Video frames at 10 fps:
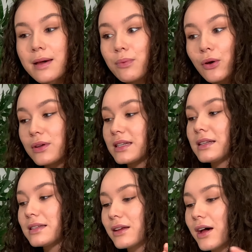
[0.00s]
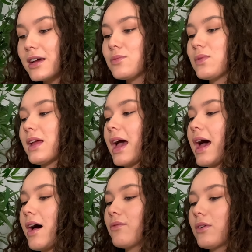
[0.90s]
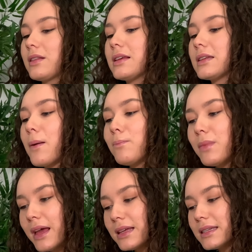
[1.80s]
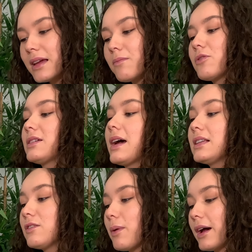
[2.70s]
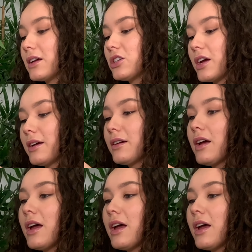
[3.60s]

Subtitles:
because inside we have this amazing protective packaging